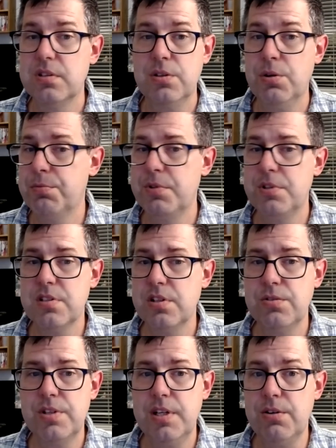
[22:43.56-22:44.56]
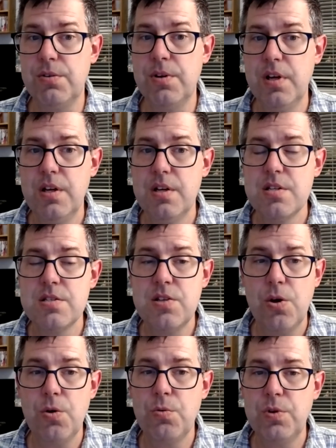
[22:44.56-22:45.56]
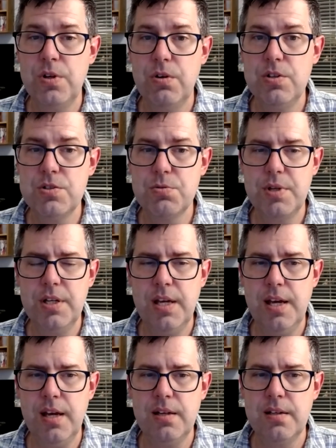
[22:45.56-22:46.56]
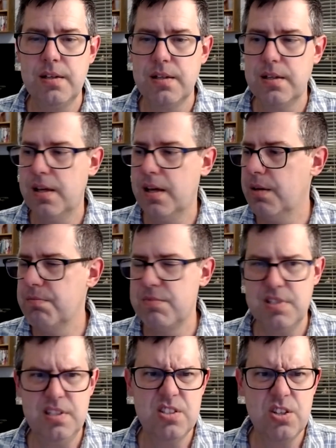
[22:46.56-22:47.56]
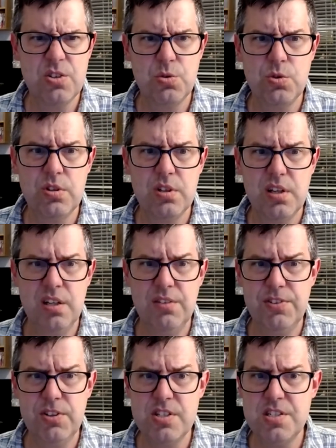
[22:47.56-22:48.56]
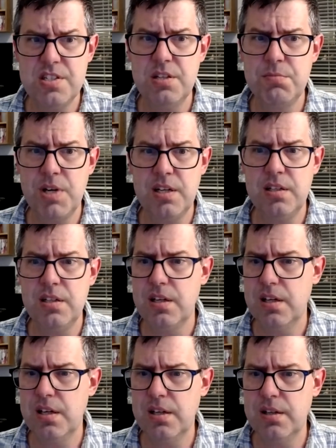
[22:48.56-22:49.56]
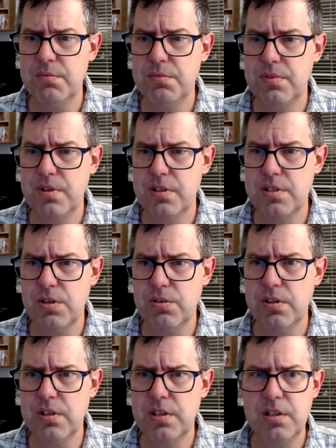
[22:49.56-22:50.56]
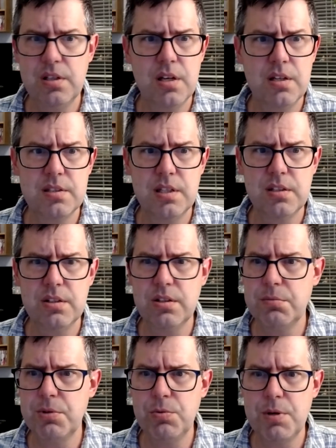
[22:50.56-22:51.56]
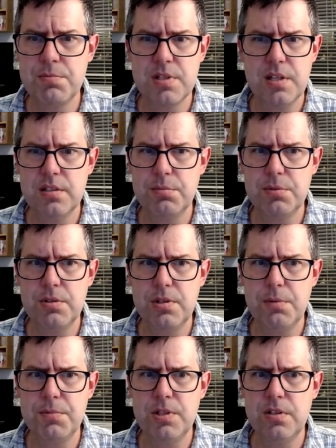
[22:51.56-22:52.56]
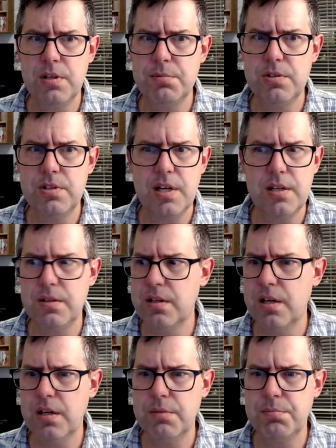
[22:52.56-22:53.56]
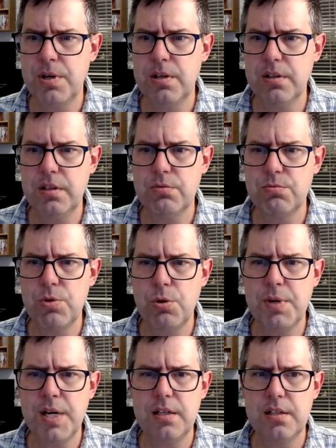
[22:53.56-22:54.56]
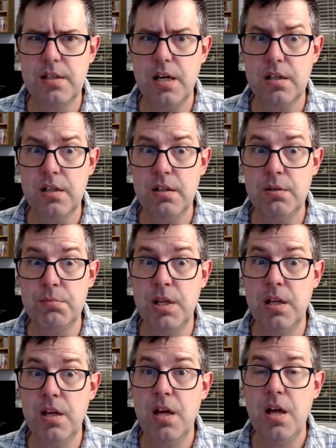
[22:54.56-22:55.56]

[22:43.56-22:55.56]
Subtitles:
would be slowed down. So, use what you can. Zines are cool. And if you're interested in mine, totally take a look at my website, www.partlyrobot.com.